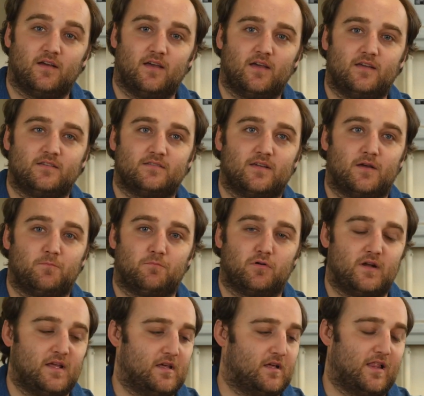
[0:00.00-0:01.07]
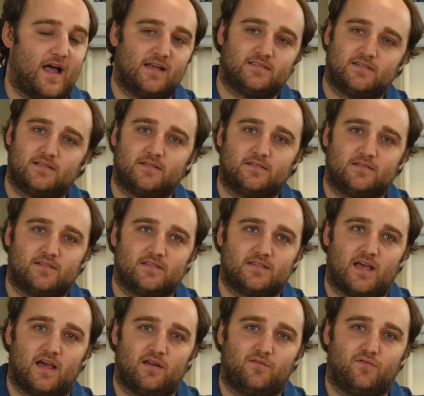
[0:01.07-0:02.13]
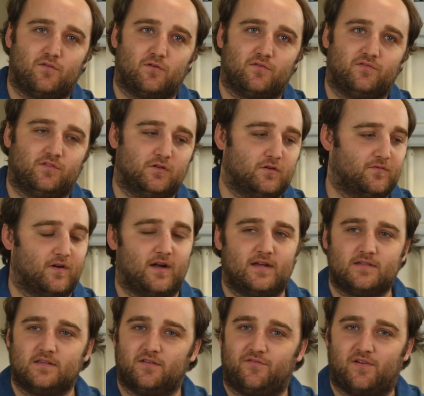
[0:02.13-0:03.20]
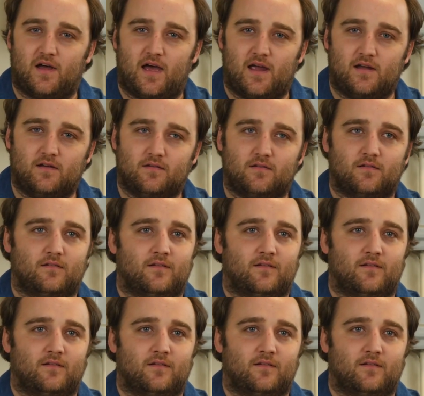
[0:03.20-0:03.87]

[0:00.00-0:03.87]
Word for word: is a pretty classic design for fluke, very easy to find.